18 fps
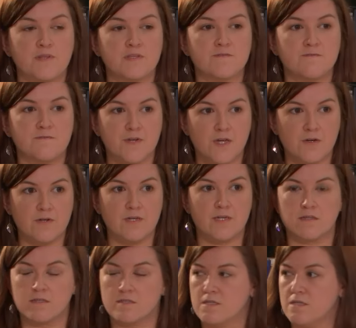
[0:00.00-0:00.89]
But there's
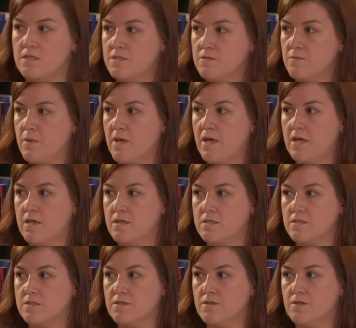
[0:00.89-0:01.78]
very little attention
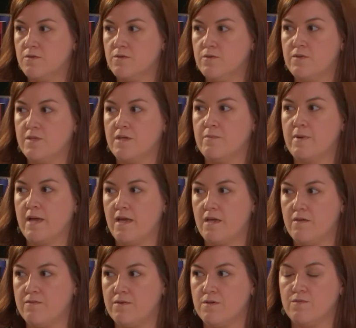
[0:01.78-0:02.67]
paid to the
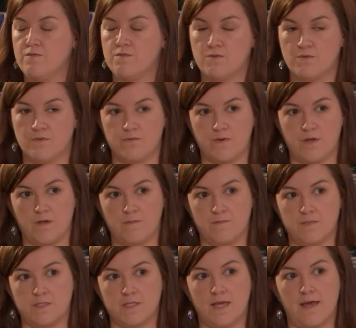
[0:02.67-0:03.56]
behaviour of law
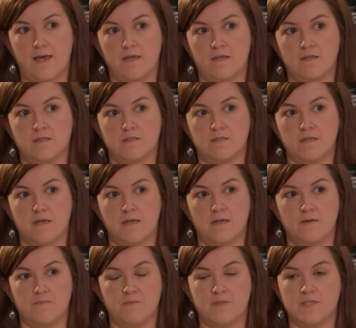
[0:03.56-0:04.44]
firms and
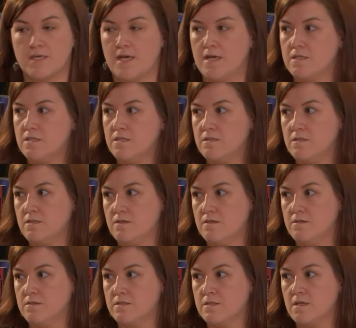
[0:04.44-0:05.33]
the tactics
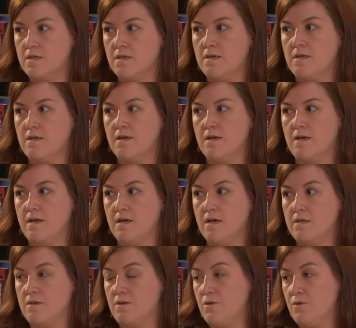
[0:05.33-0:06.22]
used.
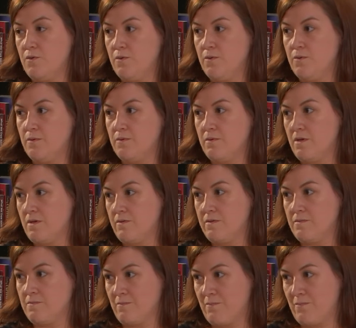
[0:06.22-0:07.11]
And who, you
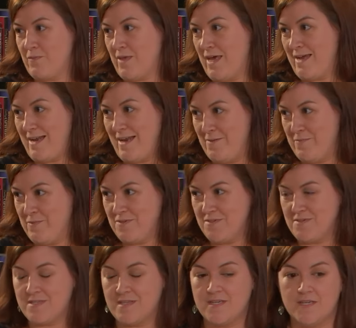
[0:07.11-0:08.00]
know, their
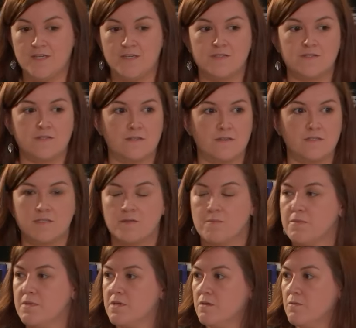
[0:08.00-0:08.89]
claimants. So that's
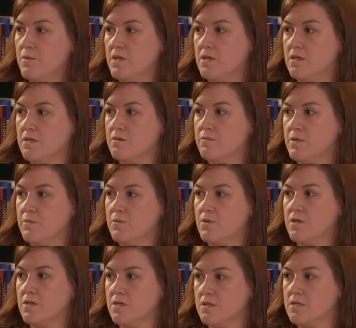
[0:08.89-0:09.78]
something we
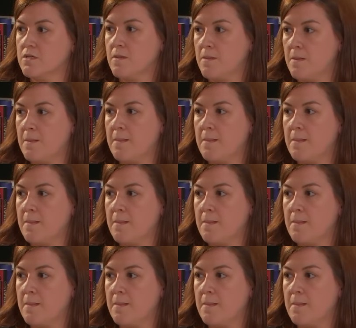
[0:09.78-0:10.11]
want to...